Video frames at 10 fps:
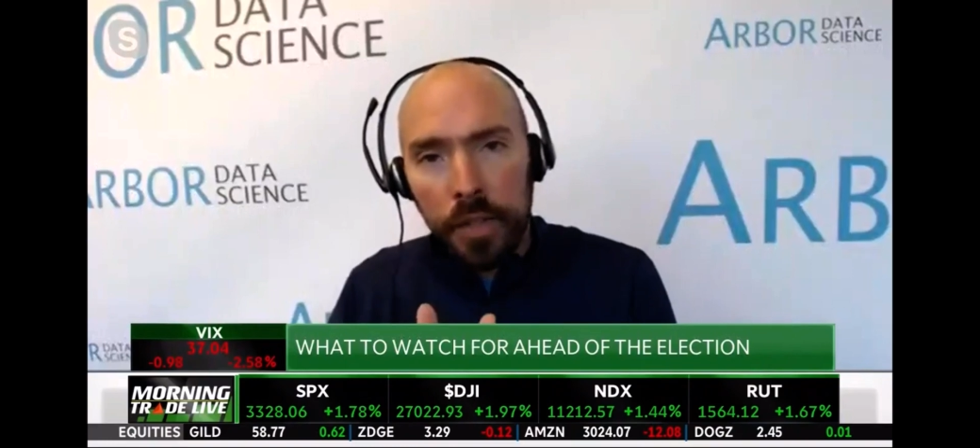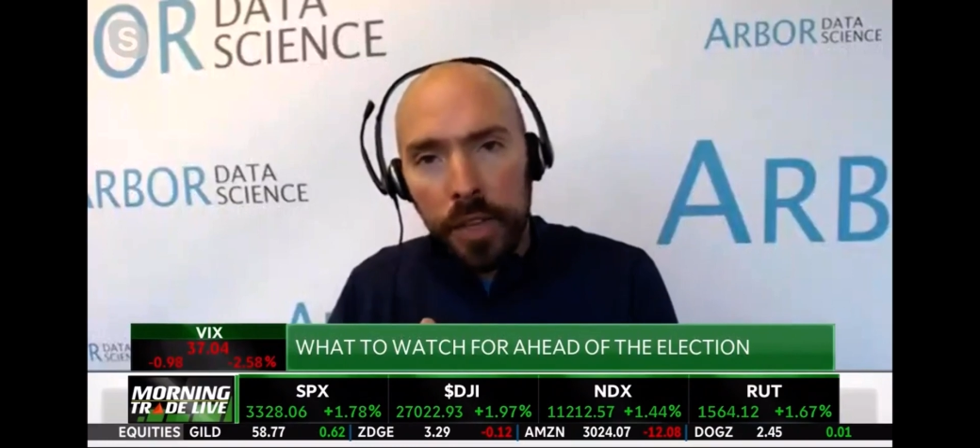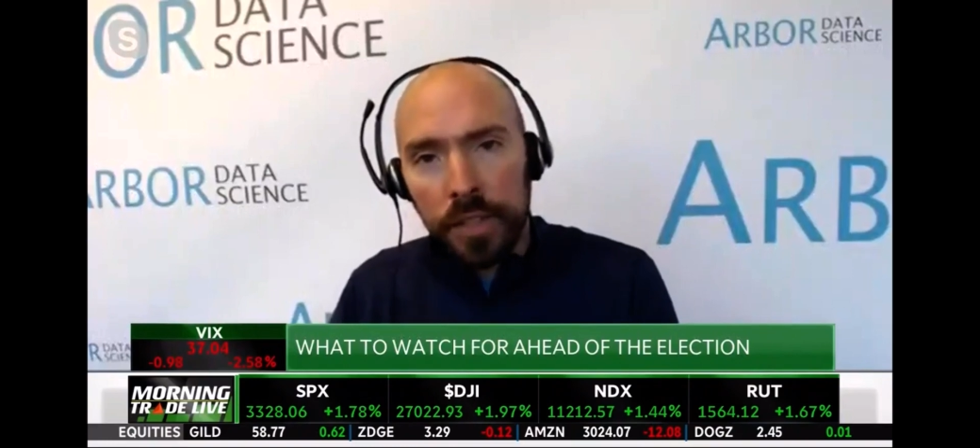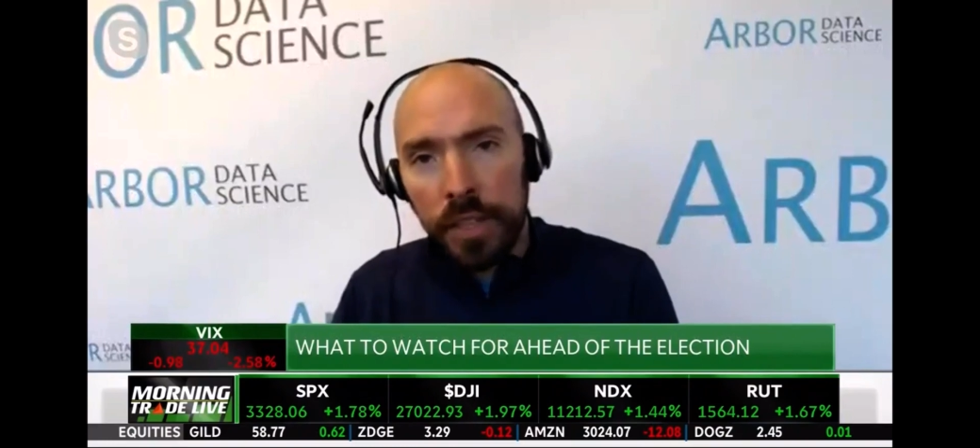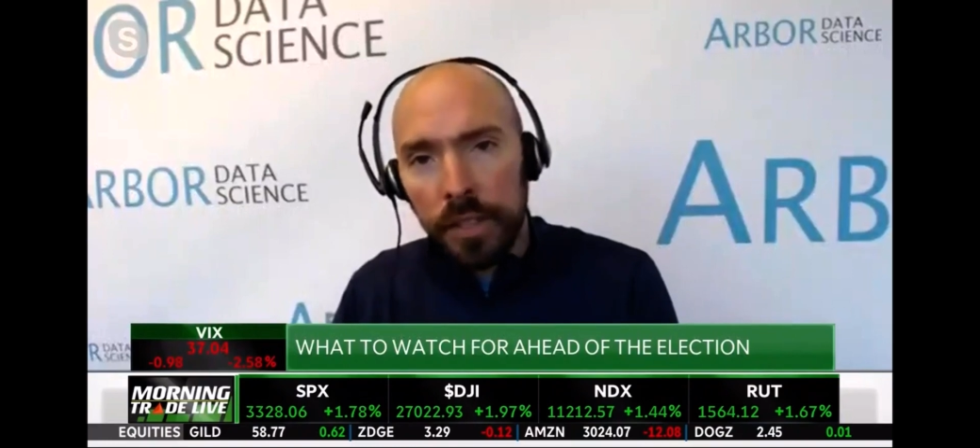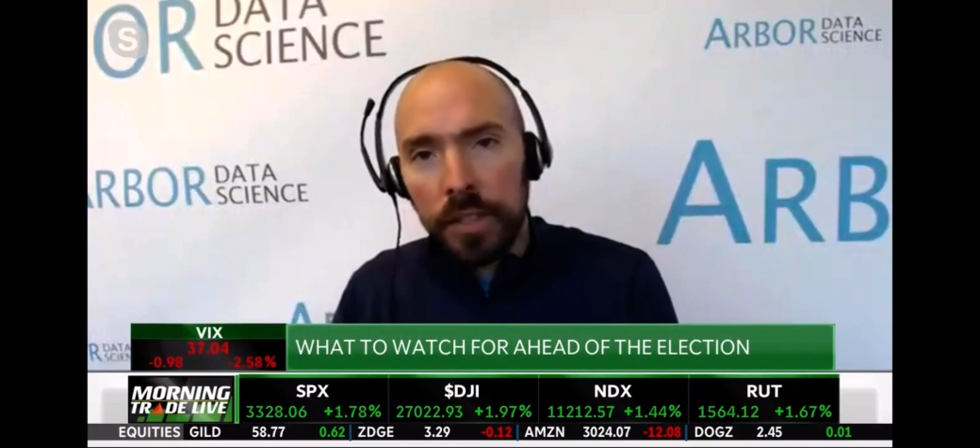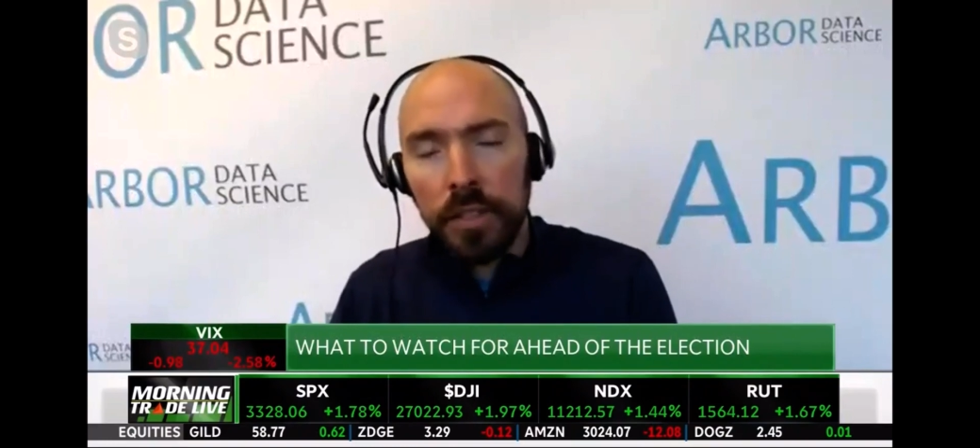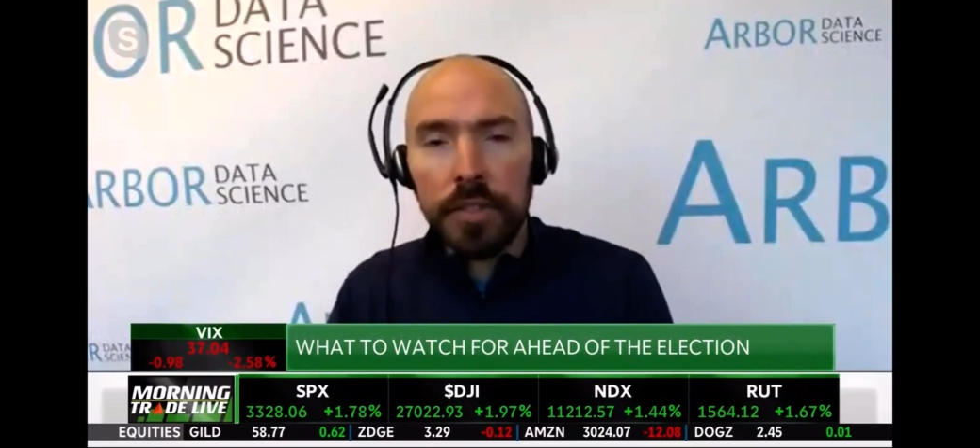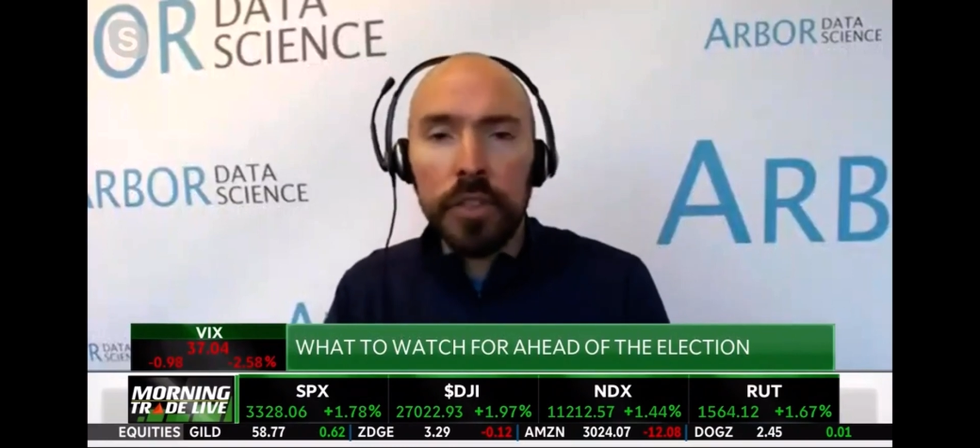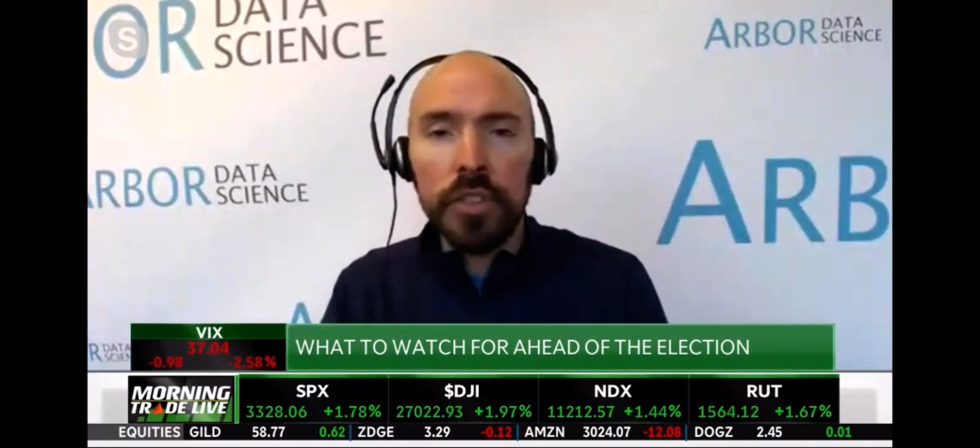this
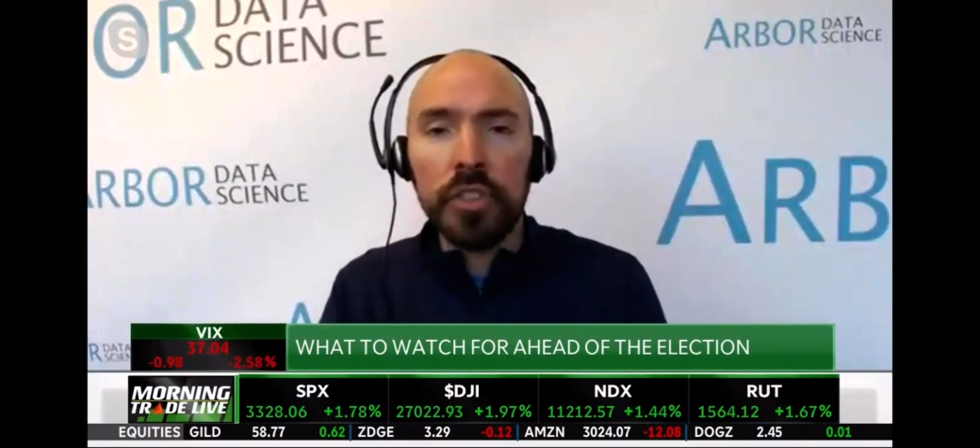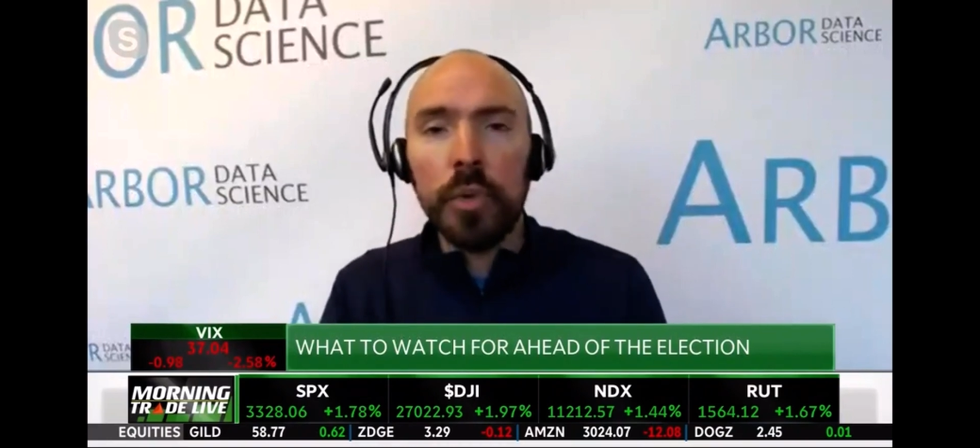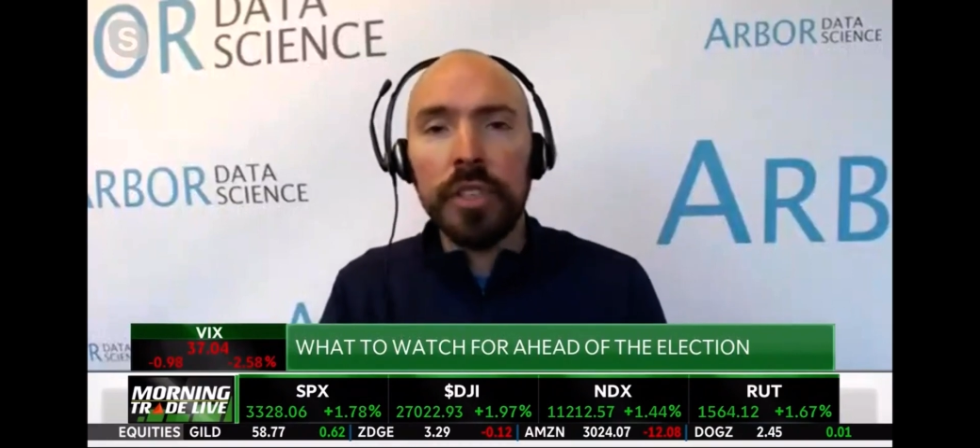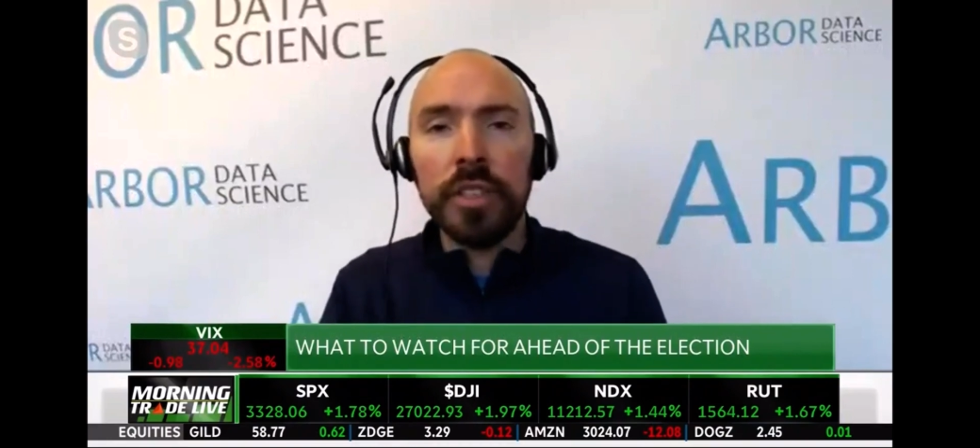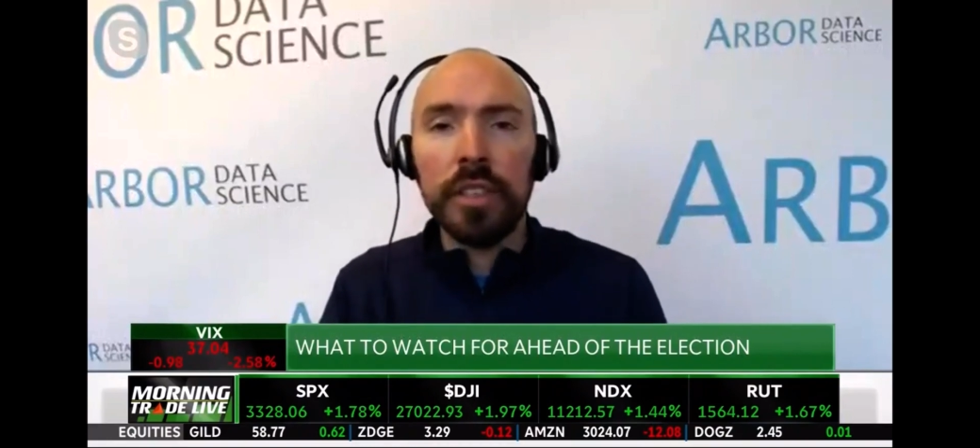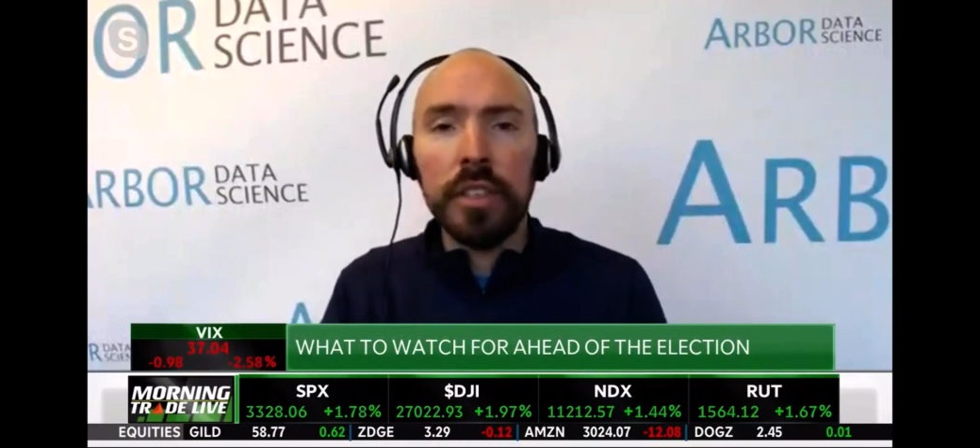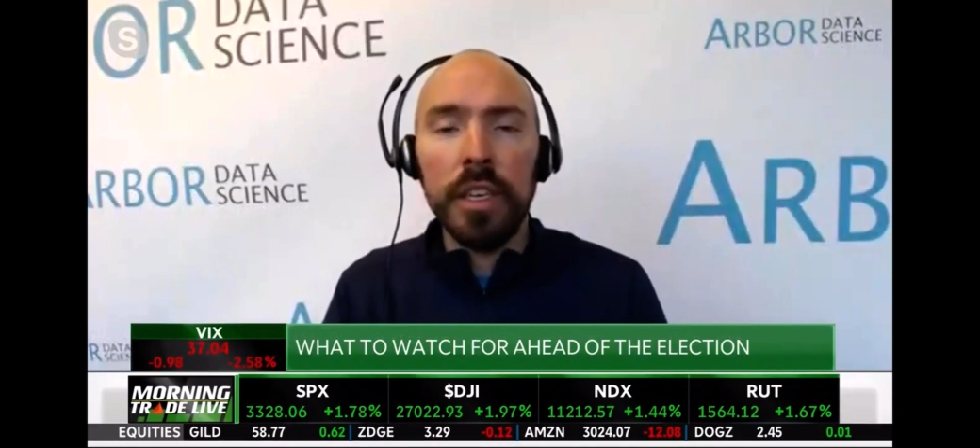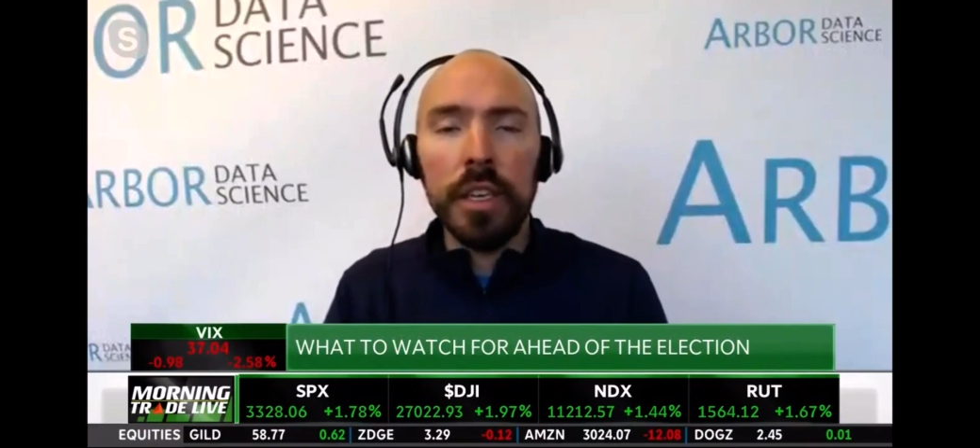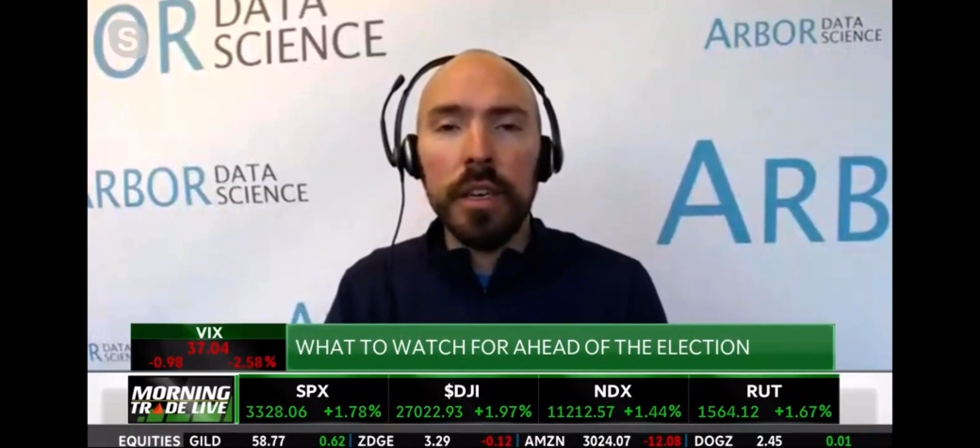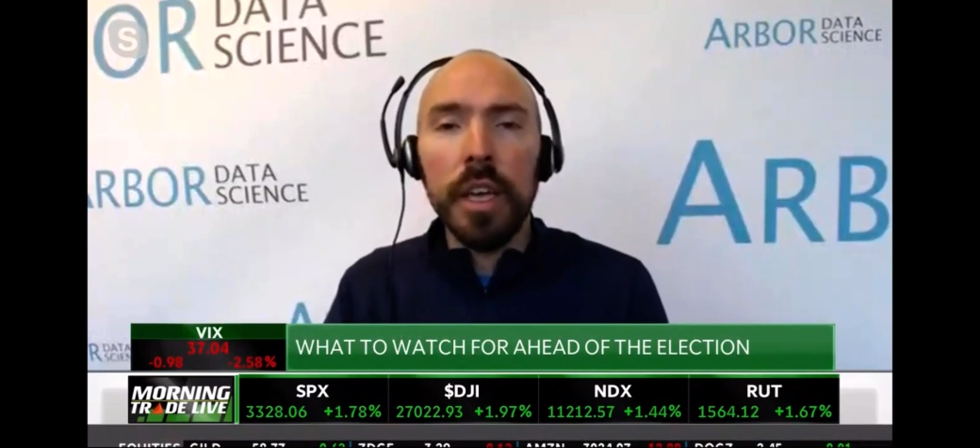instance versus
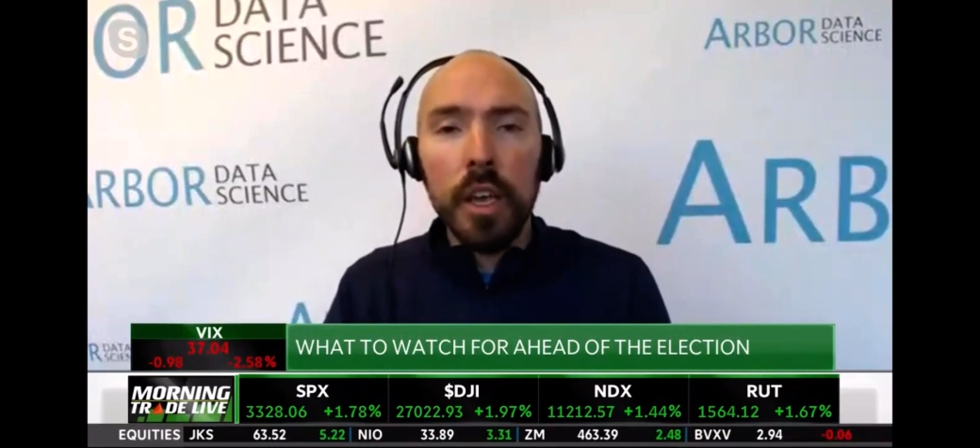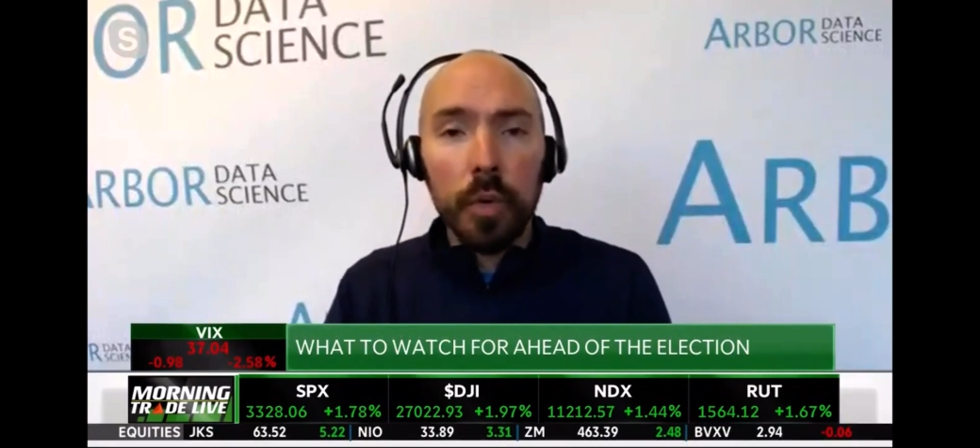2016,